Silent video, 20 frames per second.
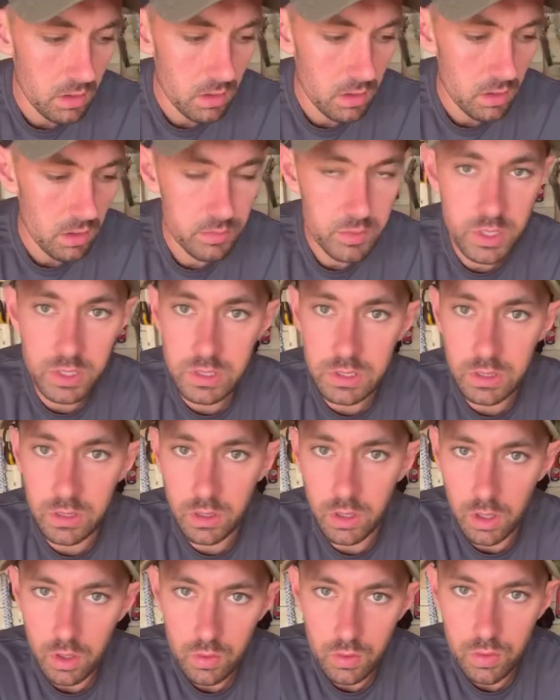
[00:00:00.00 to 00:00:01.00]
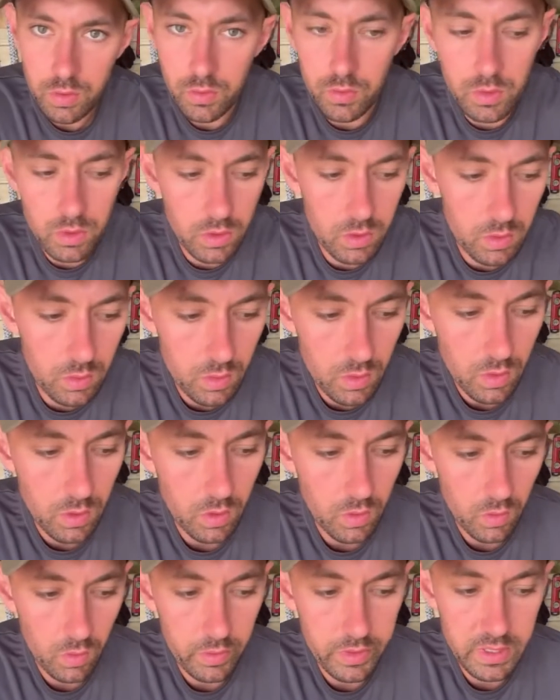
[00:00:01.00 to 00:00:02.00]
I'm just going to go through
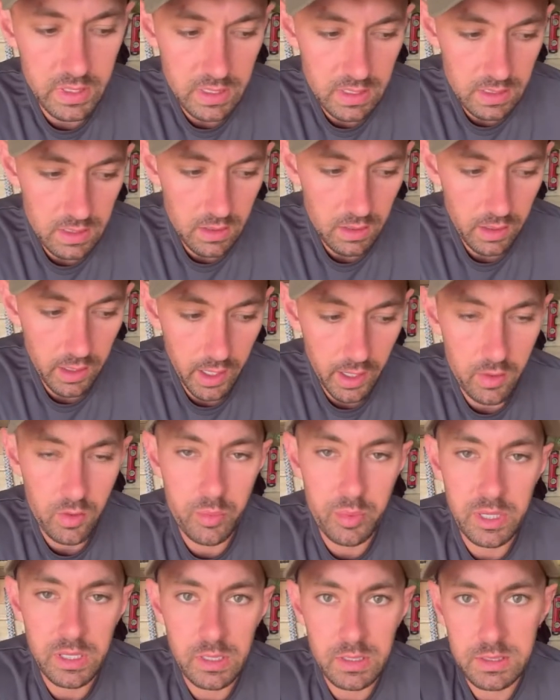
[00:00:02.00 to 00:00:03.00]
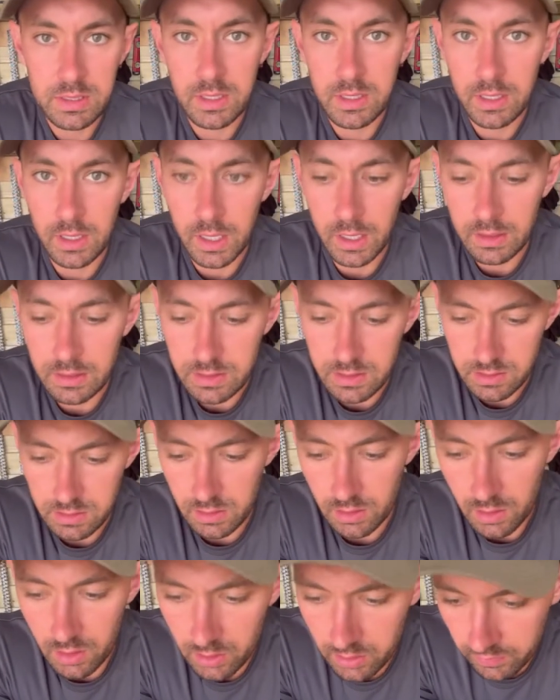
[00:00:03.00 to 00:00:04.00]
all the carabiners and connectors that
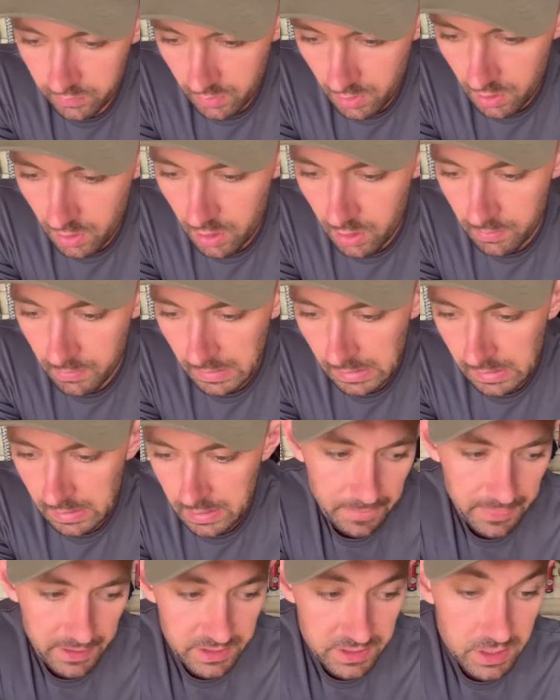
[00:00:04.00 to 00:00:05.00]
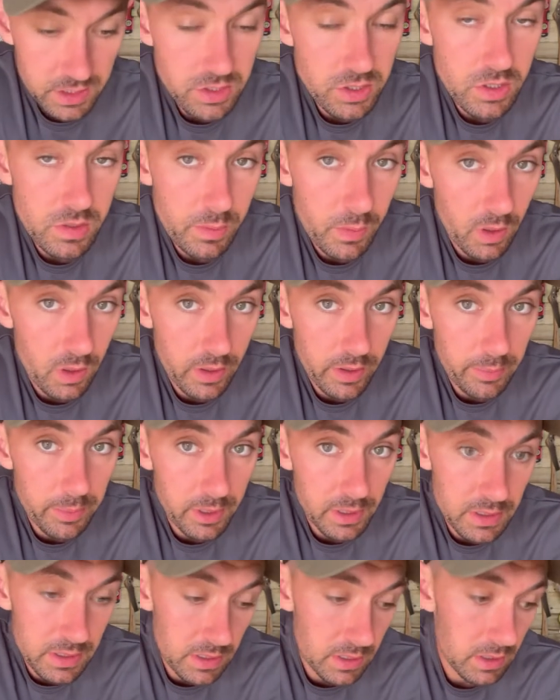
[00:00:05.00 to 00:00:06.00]
I've got. This is just my
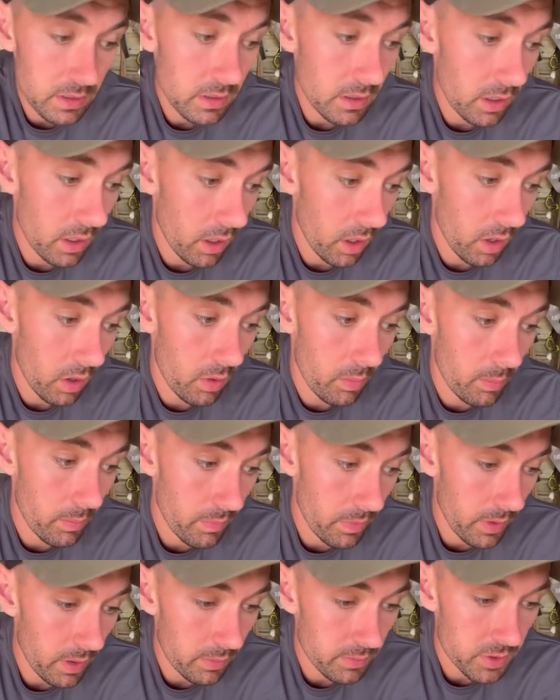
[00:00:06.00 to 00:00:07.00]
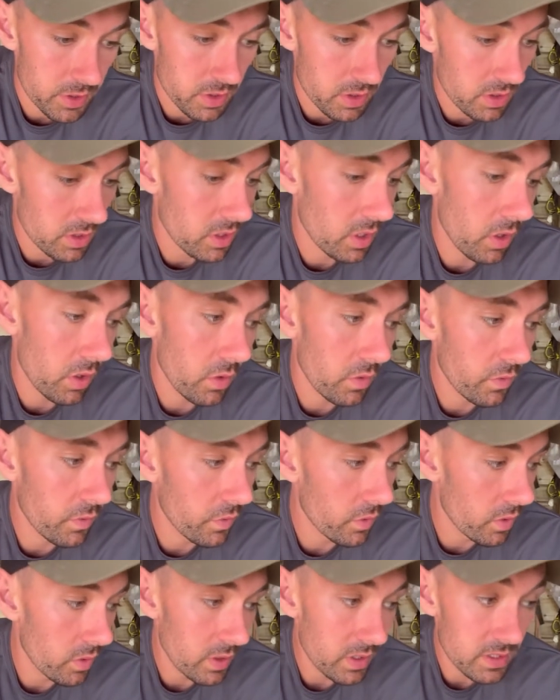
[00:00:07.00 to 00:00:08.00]
opinion. I'm just going to go
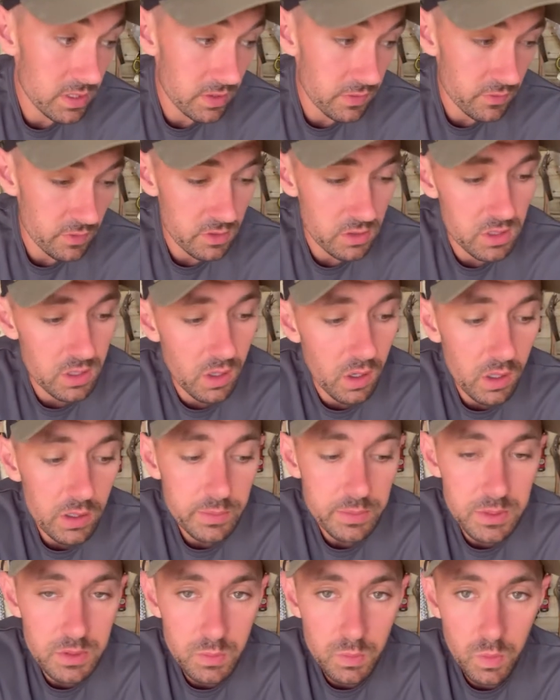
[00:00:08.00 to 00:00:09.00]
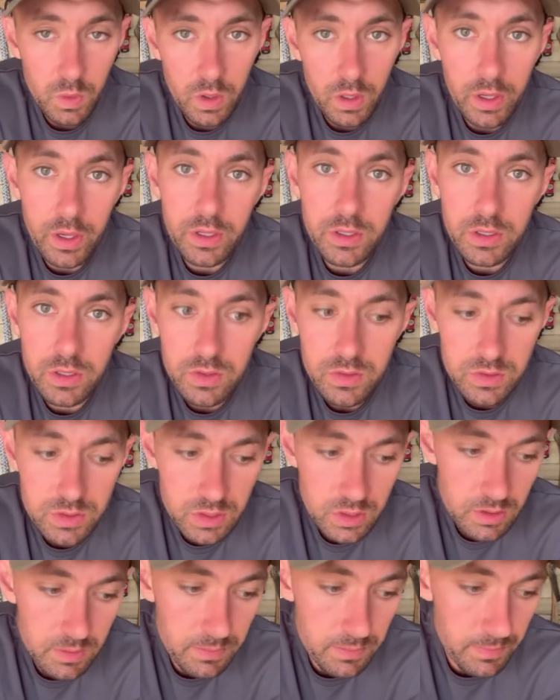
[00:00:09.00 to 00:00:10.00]
through the different types and why I use
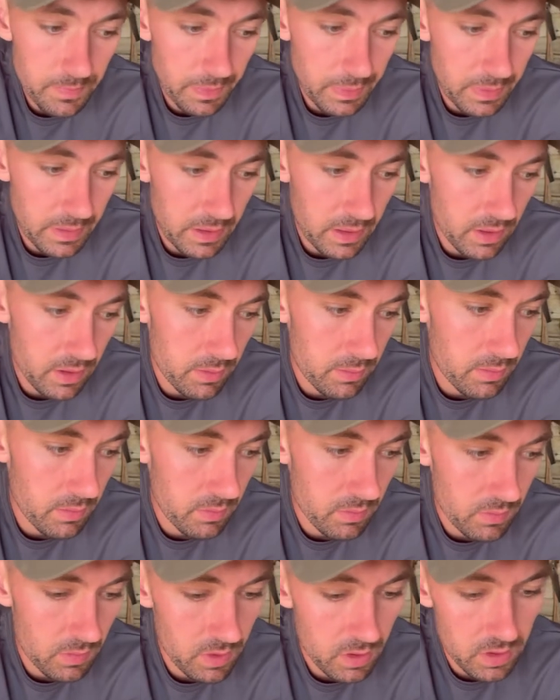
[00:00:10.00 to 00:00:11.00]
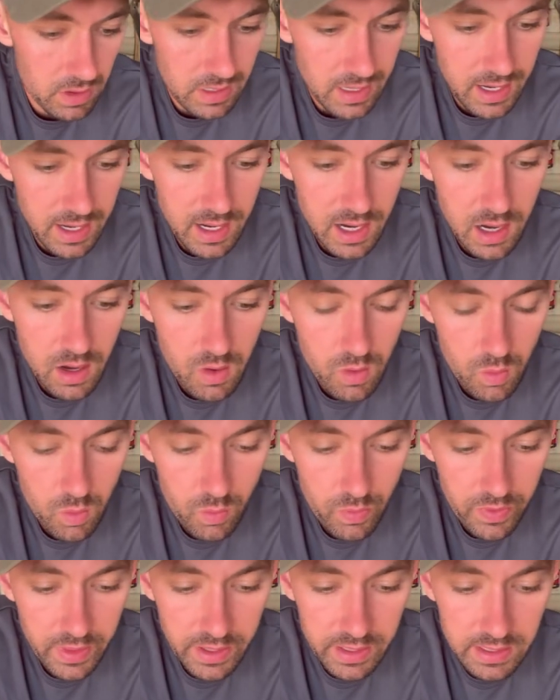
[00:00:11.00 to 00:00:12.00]
them, and how
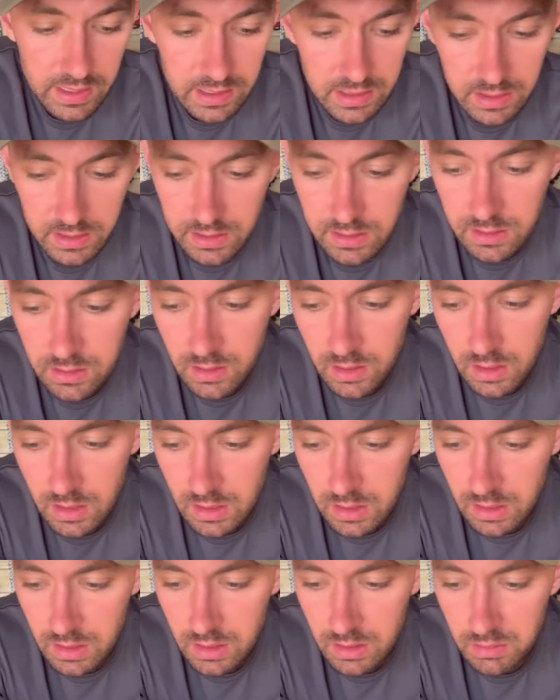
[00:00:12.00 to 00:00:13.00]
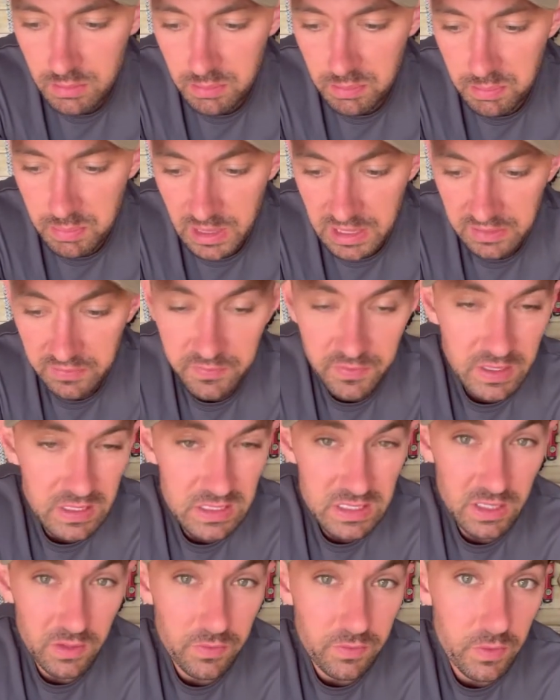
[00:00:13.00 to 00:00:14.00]
they can benefit
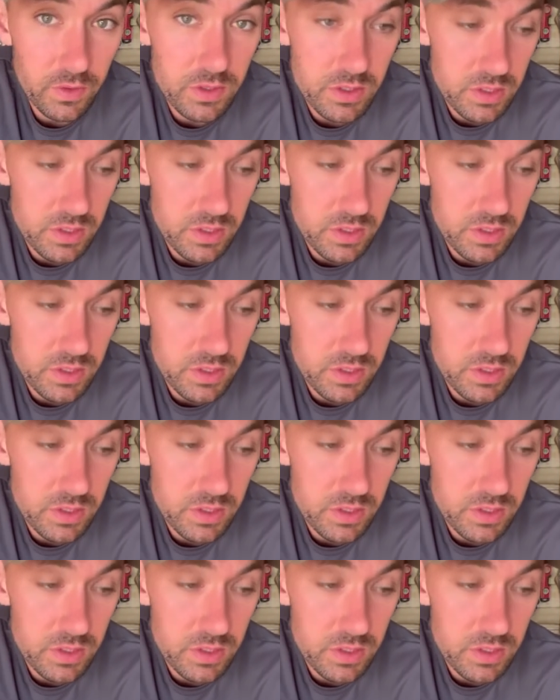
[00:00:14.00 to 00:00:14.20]
different